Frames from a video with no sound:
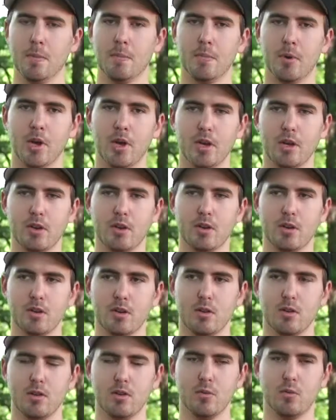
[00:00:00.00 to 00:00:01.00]
but
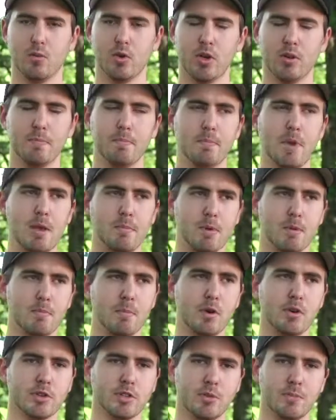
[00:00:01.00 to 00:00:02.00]
what may be
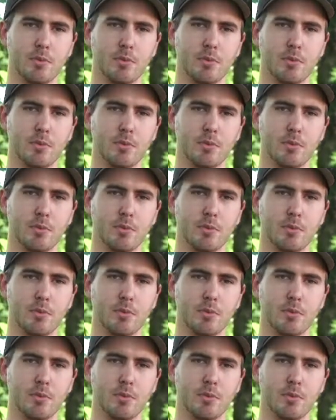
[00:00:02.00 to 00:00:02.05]
most